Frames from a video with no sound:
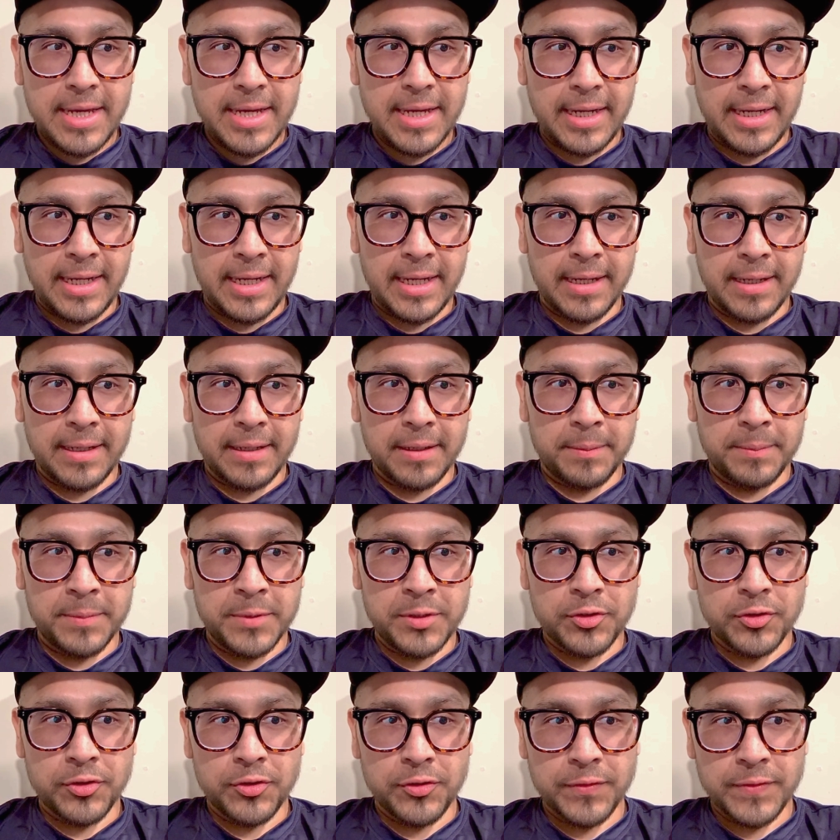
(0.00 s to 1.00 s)
and I'm
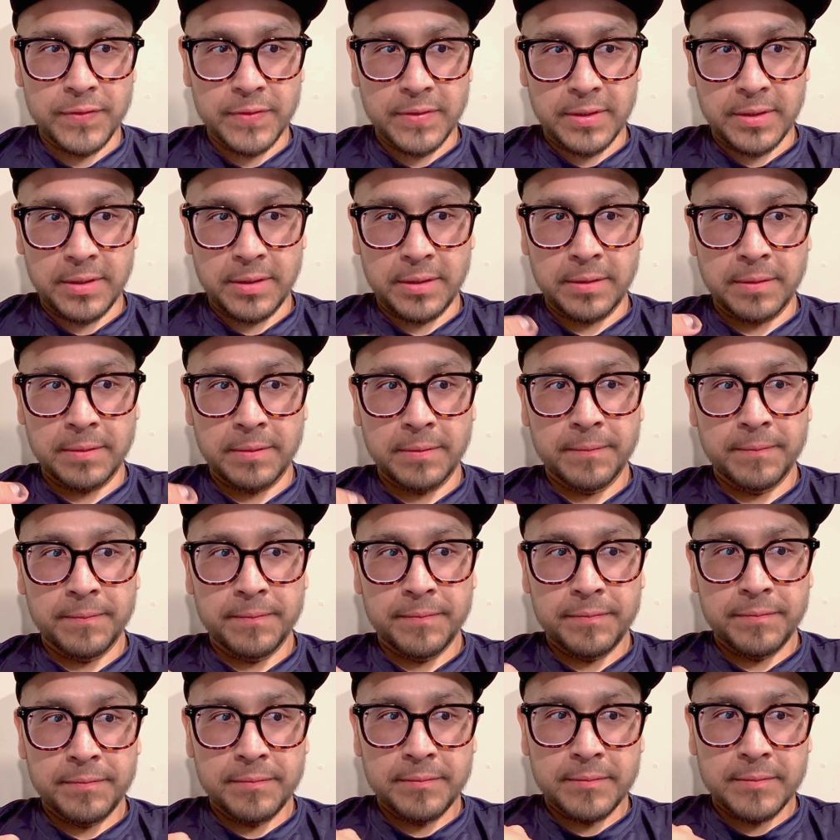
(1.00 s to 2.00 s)
introducing
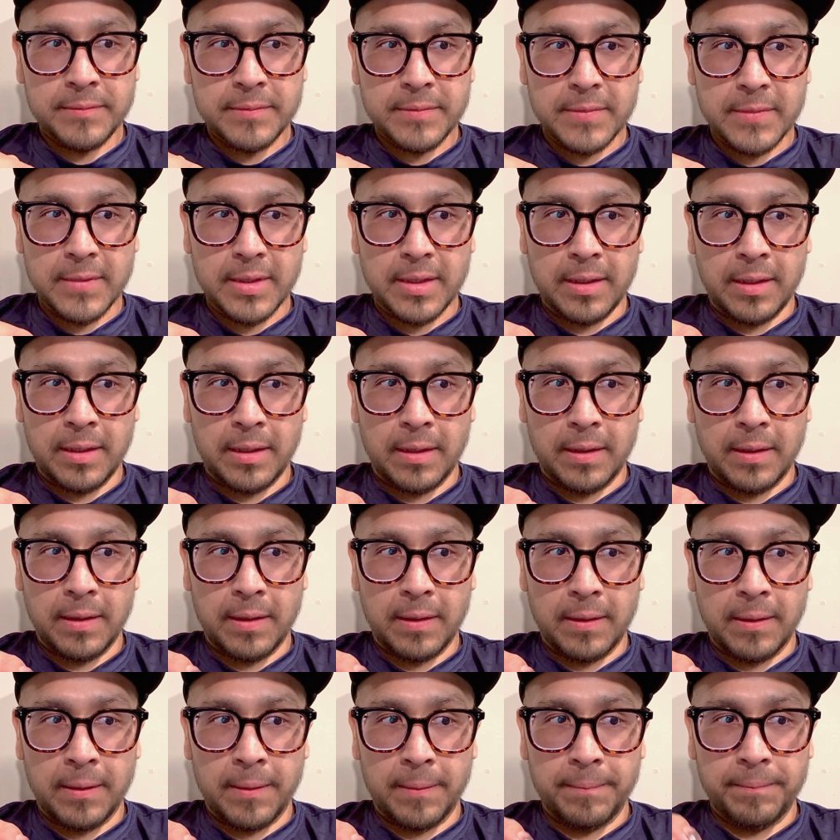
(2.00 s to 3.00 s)

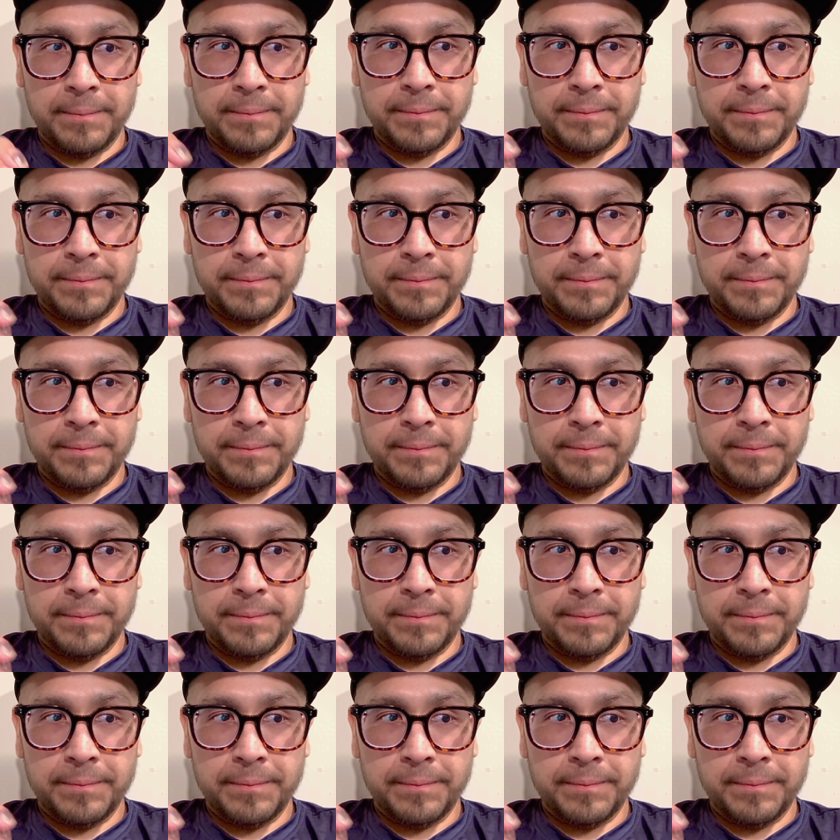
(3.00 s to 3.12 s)
uh,